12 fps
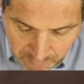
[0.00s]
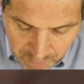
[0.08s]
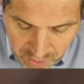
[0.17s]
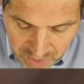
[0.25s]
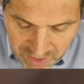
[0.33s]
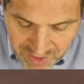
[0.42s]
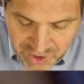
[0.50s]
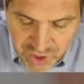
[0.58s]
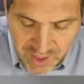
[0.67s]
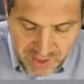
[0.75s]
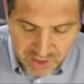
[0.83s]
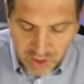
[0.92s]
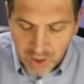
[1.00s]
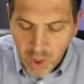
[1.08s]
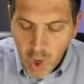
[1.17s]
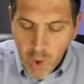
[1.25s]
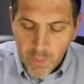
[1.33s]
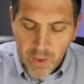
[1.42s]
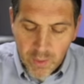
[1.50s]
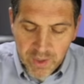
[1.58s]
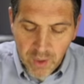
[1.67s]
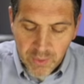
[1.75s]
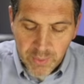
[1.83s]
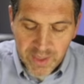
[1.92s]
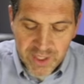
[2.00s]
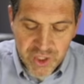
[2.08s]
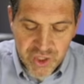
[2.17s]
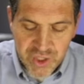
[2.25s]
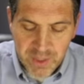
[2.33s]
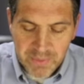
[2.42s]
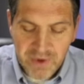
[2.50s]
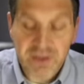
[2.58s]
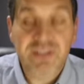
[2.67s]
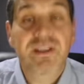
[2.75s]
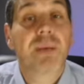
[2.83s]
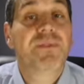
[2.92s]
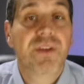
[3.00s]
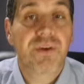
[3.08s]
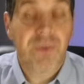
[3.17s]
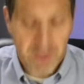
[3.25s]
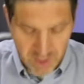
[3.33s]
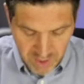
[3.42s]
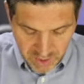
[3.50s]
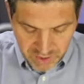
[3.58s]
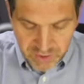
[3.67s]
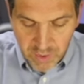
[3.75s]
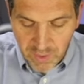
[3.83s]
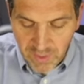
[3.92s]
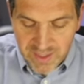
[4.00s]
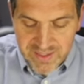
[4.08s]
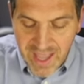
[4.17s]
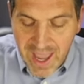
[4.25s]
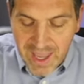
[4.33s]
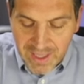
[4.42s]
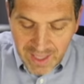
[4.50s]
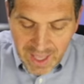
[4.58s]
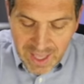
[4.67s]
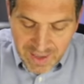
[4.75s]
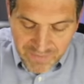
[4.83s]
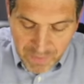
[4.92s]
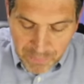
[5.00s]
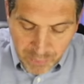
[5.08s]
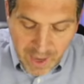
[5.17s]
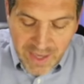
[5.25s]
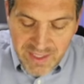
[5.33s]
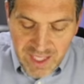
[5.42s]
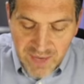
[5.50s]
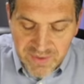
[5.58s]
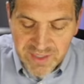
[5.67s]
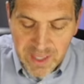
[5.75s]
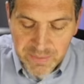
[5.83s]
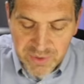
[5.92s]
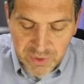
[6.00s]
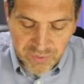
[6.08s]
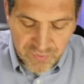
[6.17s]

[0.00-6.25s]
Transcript: we're looking at chicken here. We already know the relationship. They're a substitute. So it's saying if the price of a substitute